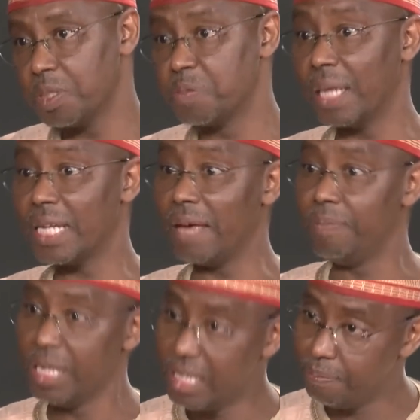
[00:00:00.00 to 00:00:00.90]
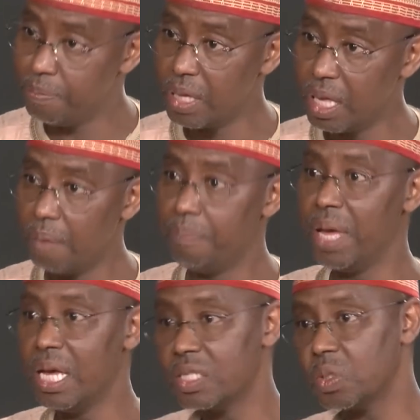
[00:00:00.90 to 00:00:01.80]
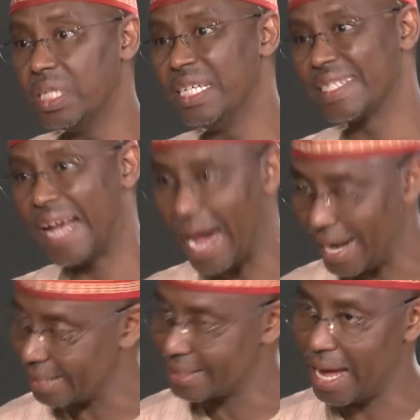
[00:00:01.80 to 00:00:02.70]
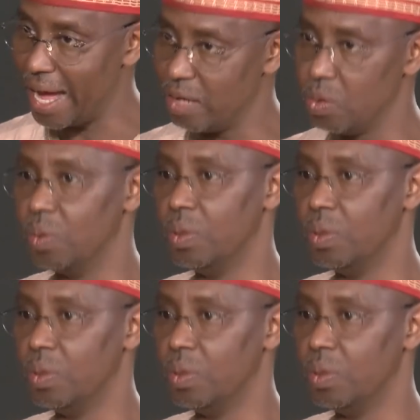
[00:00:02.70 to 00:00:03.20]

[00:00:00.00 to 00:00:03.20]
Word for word: But I believe, based on his character, I know.